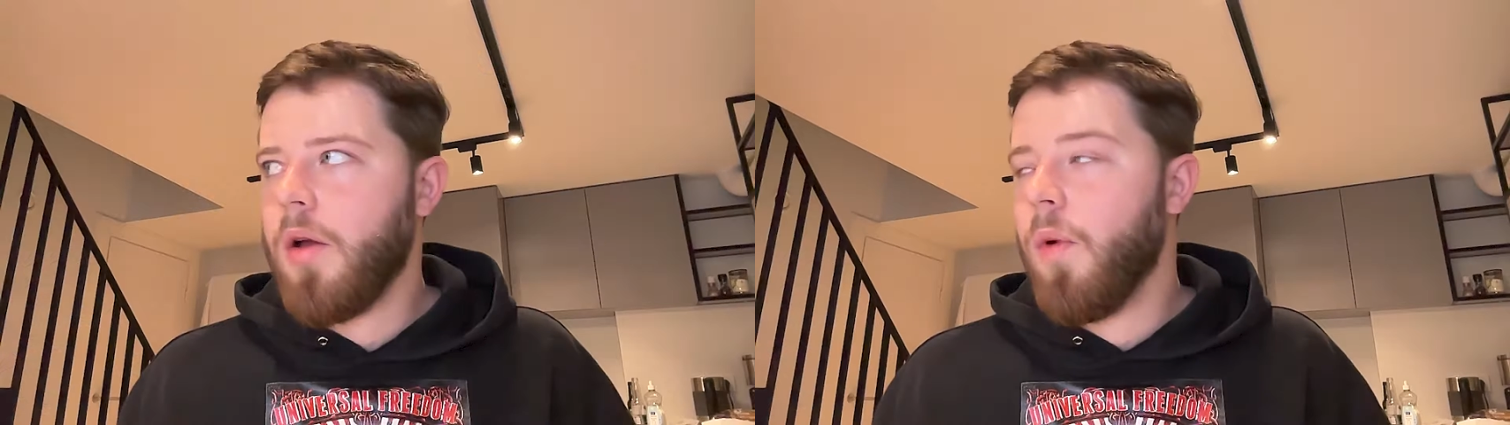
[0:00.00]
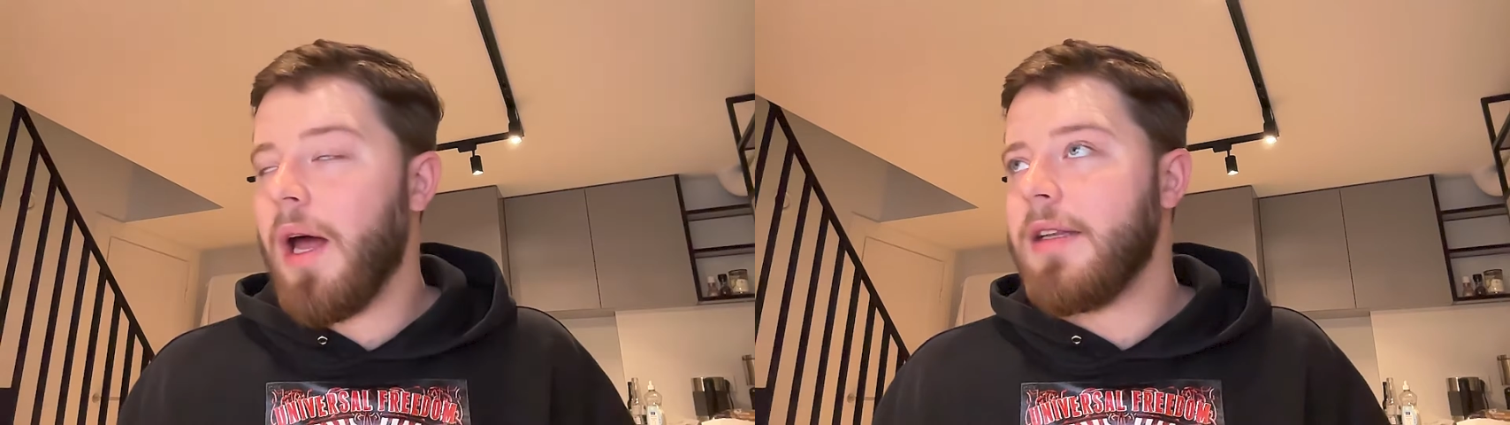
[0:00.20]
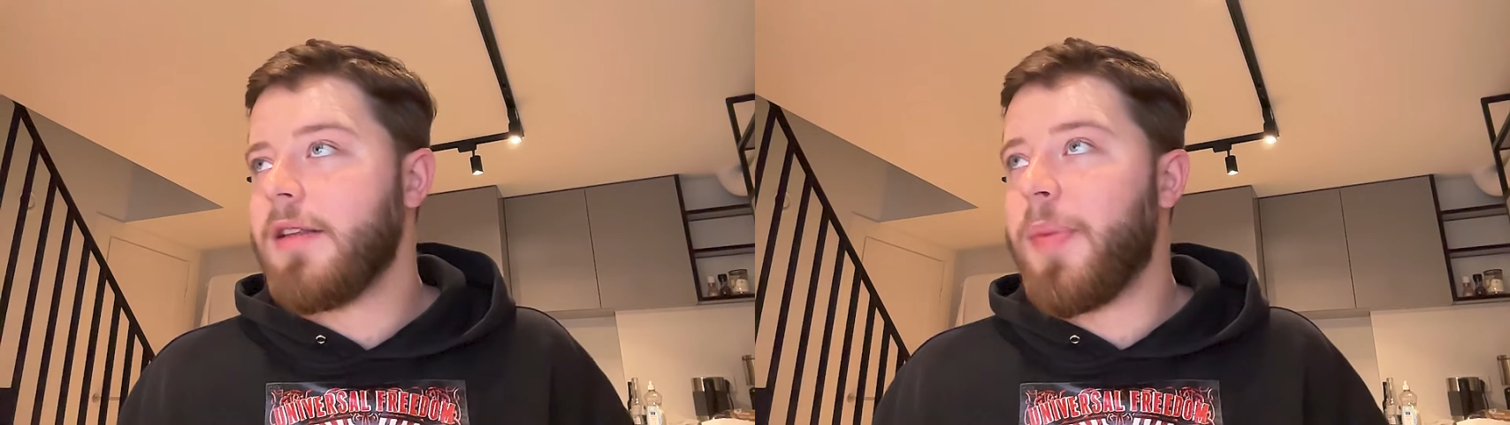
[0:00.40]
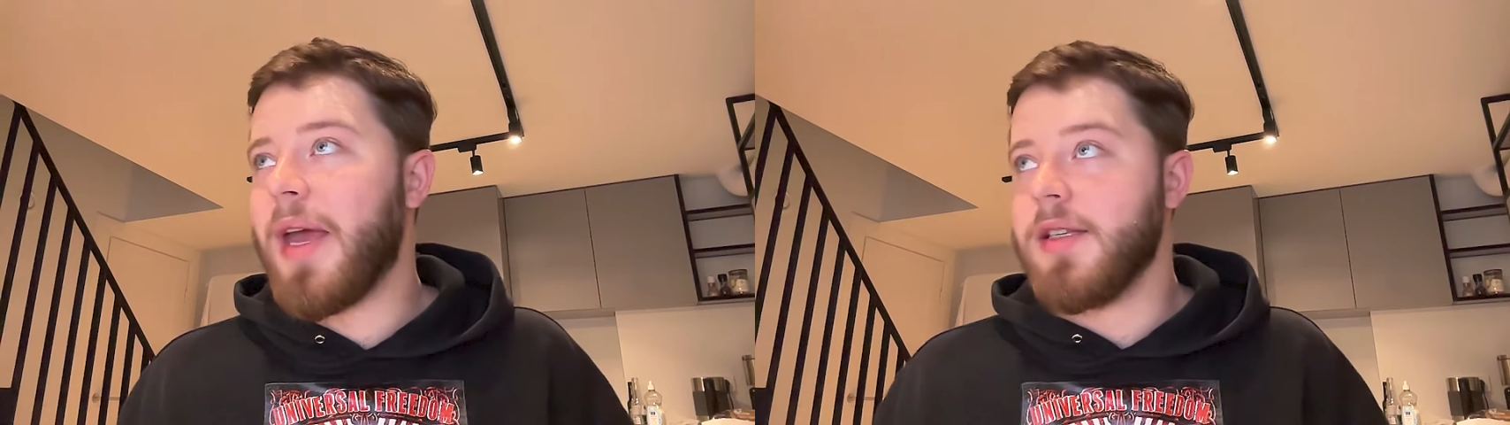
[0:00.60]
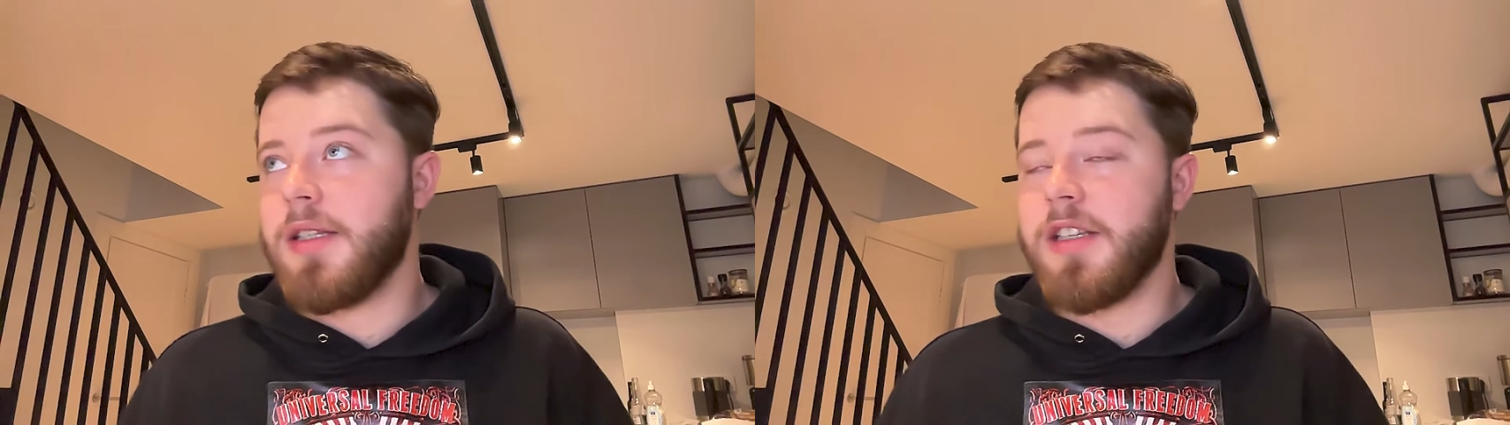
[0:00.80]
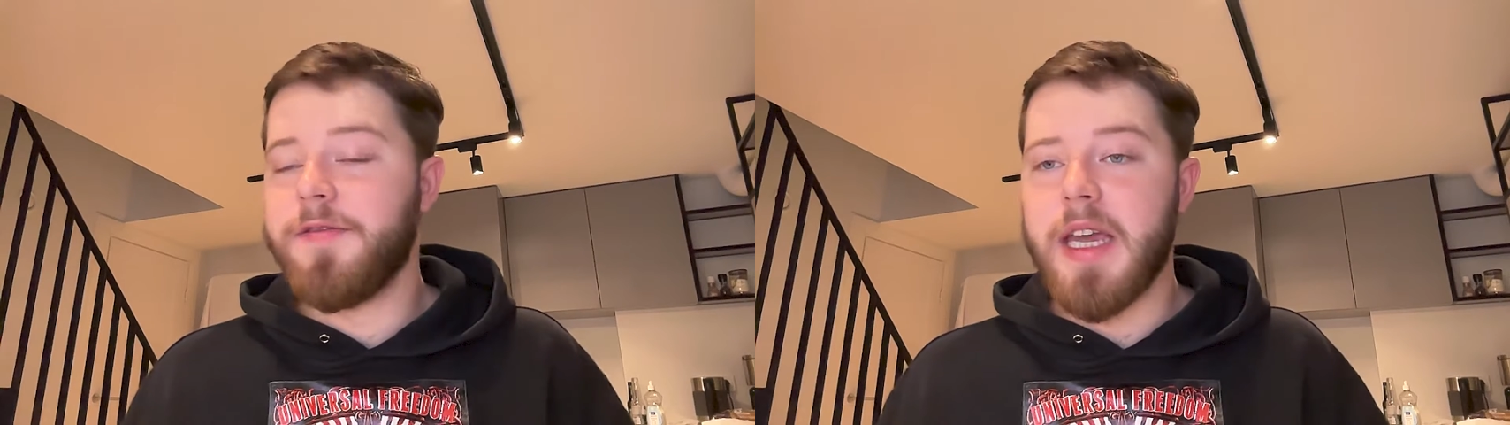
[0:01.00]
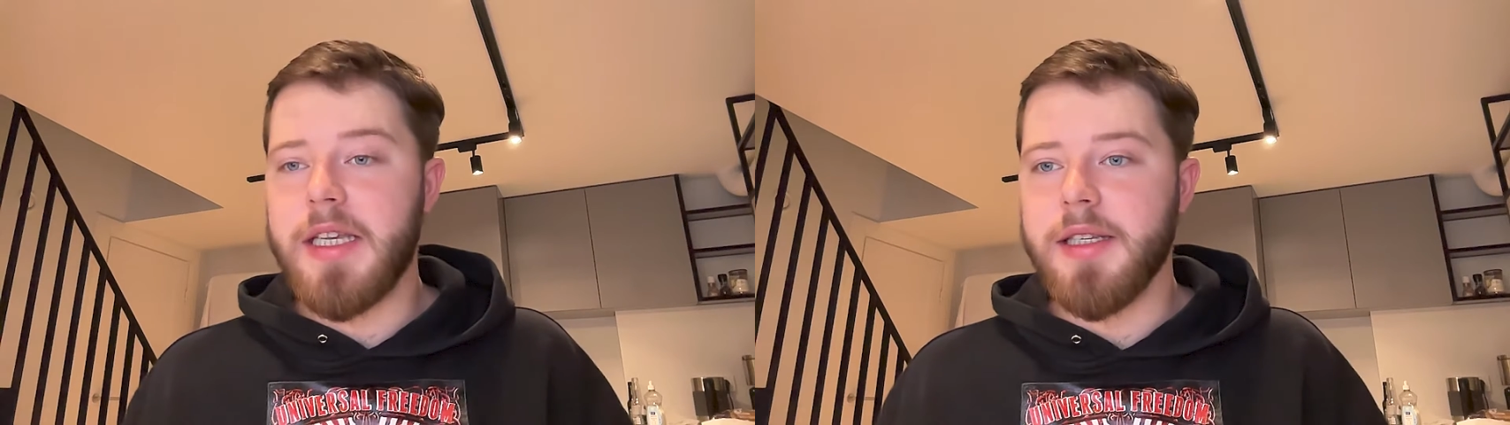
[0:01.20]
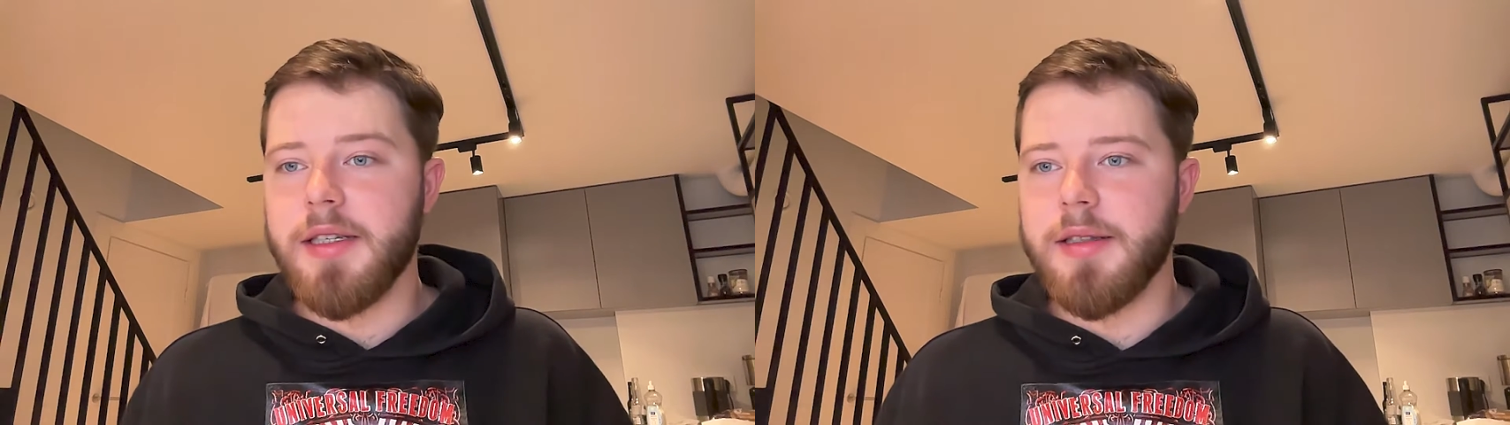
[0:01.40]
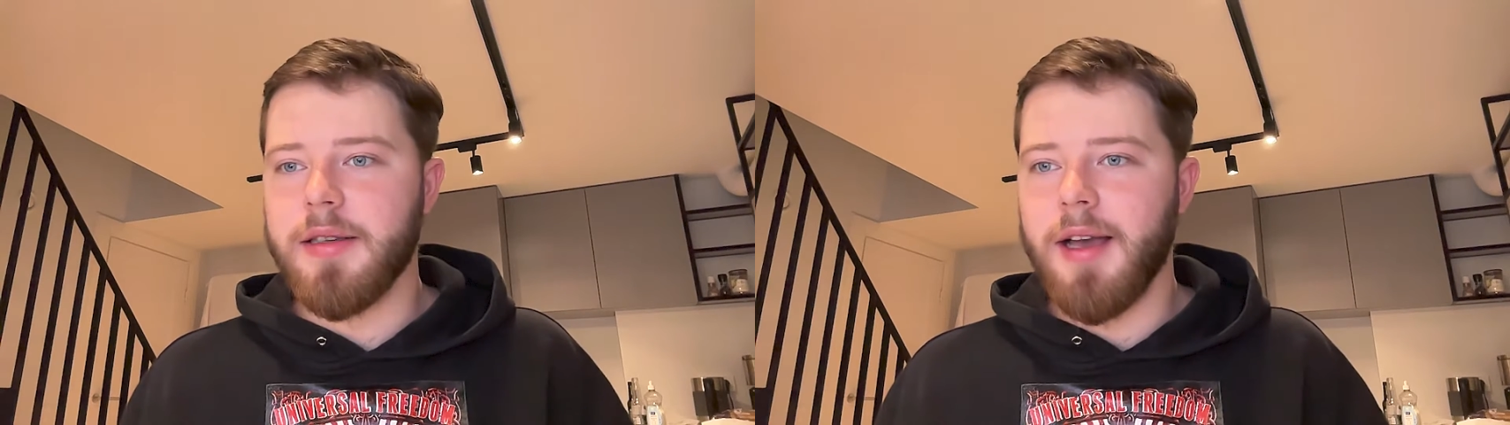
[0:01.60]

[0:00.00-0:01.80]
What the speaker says: Well, it depends. There's phases.